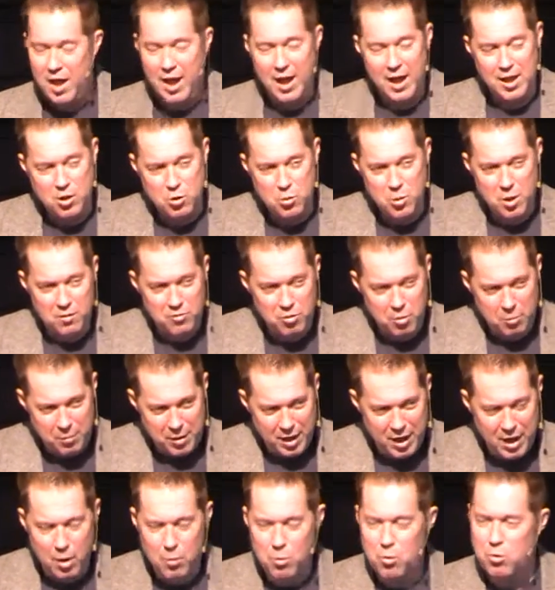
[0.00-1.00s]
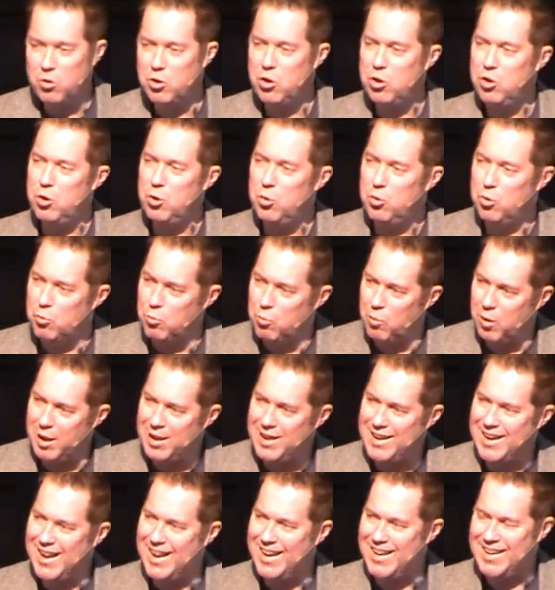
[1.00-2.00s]
And you have the power to do the
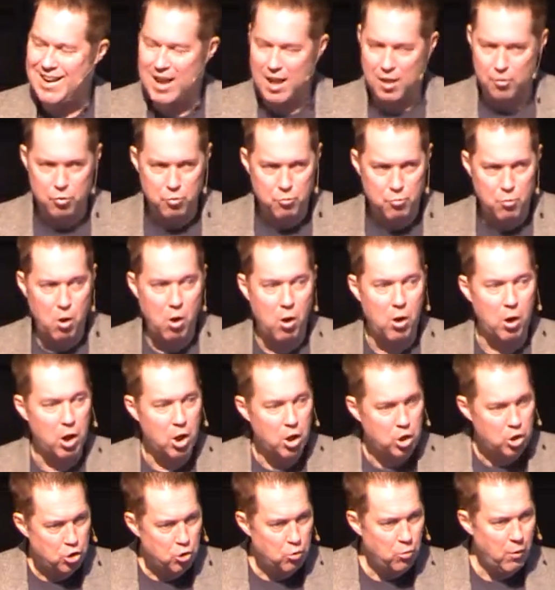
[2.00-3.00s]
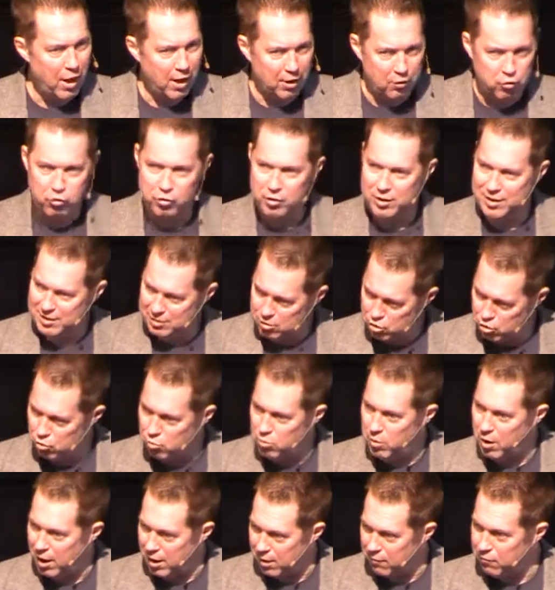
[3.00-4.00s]
right and not the wrong. You actually
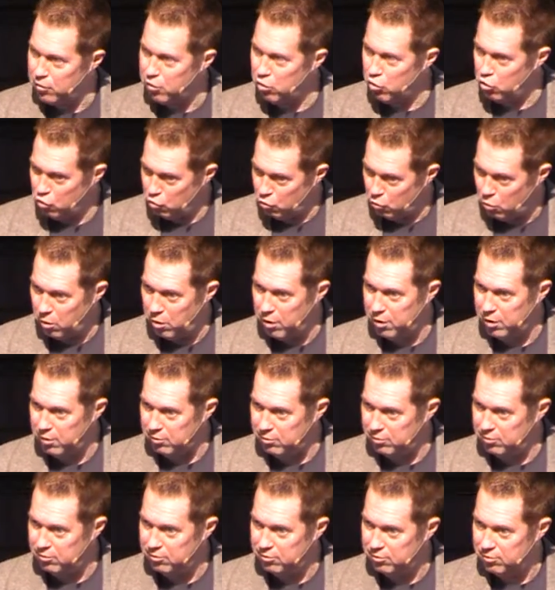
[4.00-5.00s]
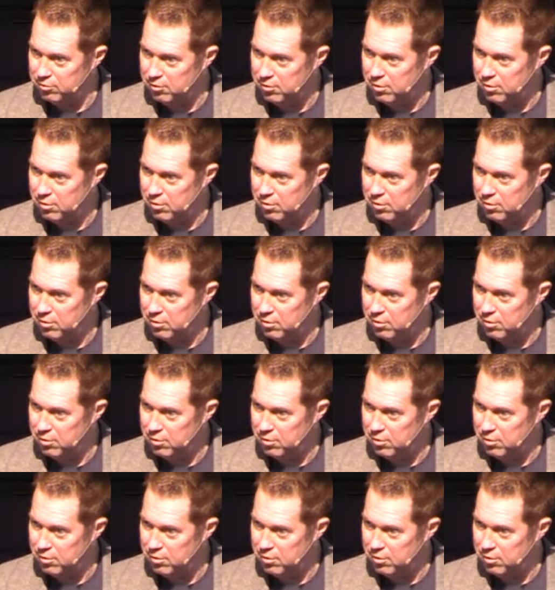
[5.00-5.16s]
do have a choice.